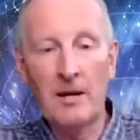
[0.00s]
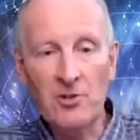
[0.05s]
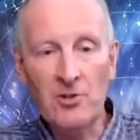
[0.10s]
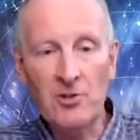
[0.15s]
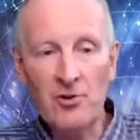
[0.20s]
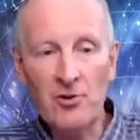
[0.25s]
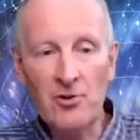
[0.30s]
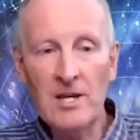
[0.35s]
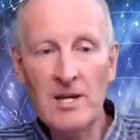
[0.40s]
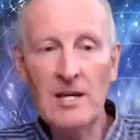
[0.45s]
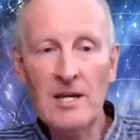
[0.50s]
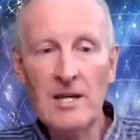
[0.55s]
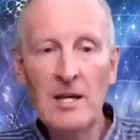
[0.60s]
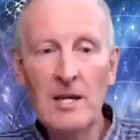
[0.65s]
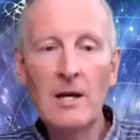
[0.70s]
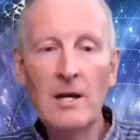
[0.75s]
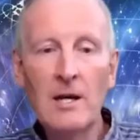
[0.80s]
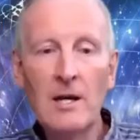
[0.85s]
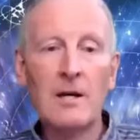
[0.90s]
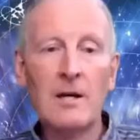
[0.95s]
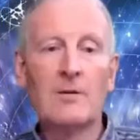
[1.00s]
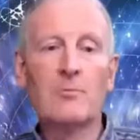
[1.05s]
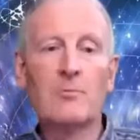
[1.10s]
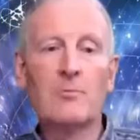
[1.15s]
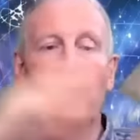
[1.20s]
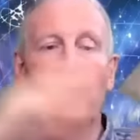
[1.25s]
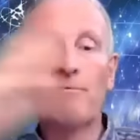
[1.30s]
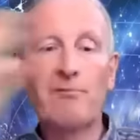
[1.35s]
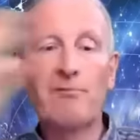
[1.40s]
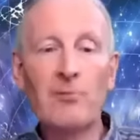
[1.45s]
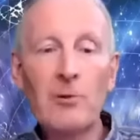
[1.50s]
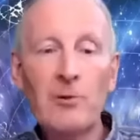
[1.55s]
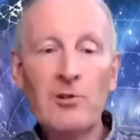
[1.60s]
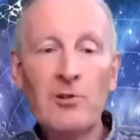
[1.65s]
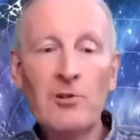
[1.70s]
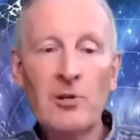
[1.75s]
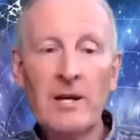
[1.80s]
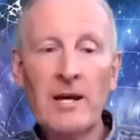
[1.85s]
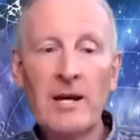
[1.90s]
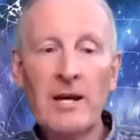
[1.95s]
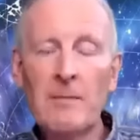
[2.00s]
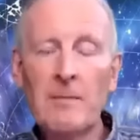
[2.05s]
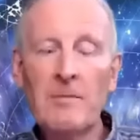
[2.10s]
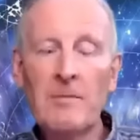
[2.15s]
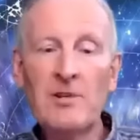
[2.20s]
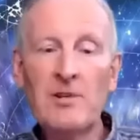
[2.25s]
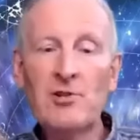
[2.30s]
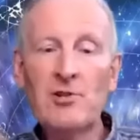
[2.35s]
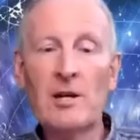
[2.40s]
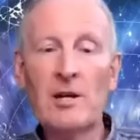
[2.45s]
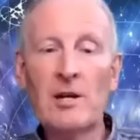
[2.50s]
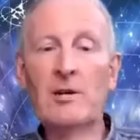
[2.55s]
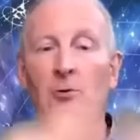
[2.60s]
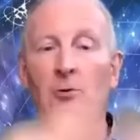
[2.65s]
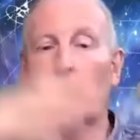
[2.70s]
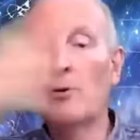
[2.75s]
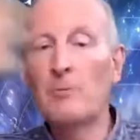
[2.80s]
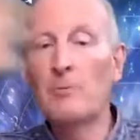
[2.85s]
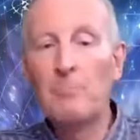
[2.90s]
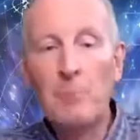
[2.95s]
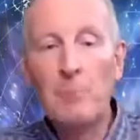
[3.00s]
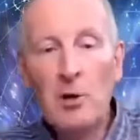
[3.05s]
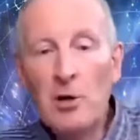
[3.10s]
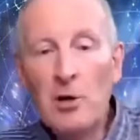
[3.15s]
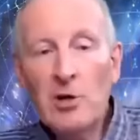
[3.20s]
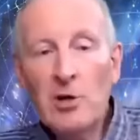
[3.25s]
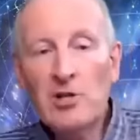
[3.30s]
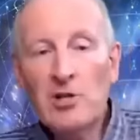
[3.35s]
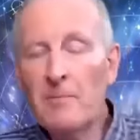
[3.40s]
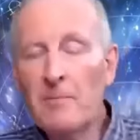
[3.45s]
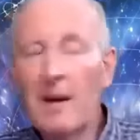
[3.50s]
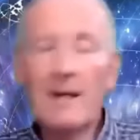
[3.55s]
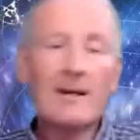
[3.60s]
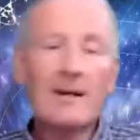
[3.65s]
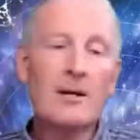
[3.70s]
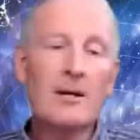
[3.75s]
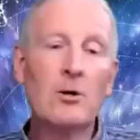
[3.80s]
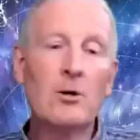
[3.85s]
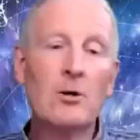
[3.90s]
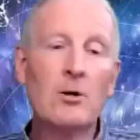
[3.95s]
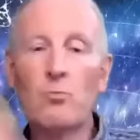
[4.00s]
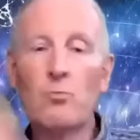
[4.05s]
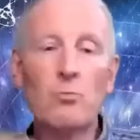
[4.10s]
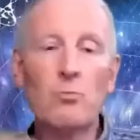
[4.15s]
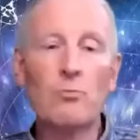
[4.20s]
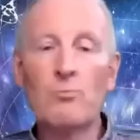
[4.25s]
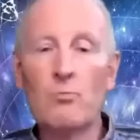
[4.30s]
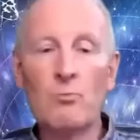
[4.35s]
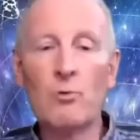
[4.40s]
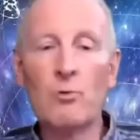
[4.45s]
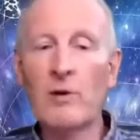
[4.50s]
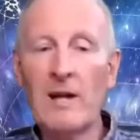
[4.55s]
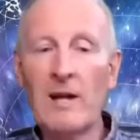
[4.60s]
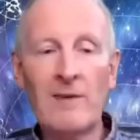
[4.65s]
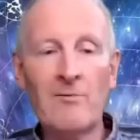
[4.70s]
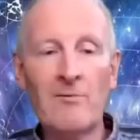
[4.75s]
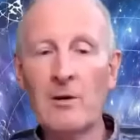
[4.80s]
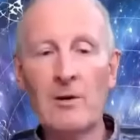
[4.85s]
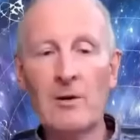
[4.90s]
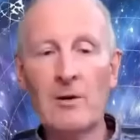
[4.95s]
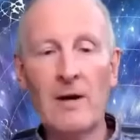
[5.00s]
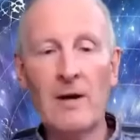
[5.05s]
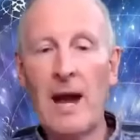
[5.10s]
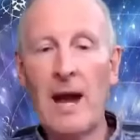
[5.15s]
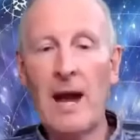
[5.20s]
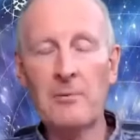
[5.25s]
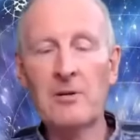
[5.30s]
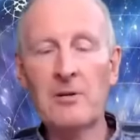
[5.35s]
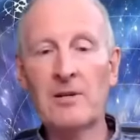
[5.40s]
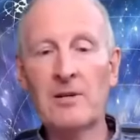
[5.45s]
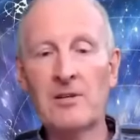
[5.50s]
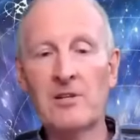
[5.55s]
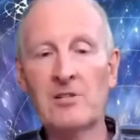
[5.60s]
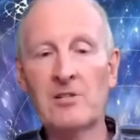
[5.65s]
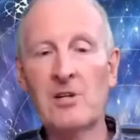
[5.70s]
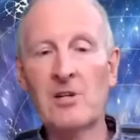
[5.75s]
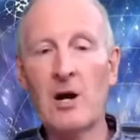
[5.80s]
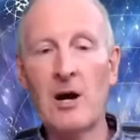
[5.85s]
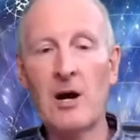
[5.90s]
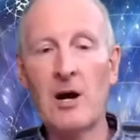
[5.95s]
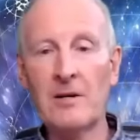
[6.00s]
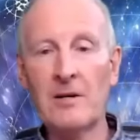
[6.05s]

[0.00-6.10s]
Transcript: tree with fruit on it immediately or a bush, depending on whatever it happened at the time.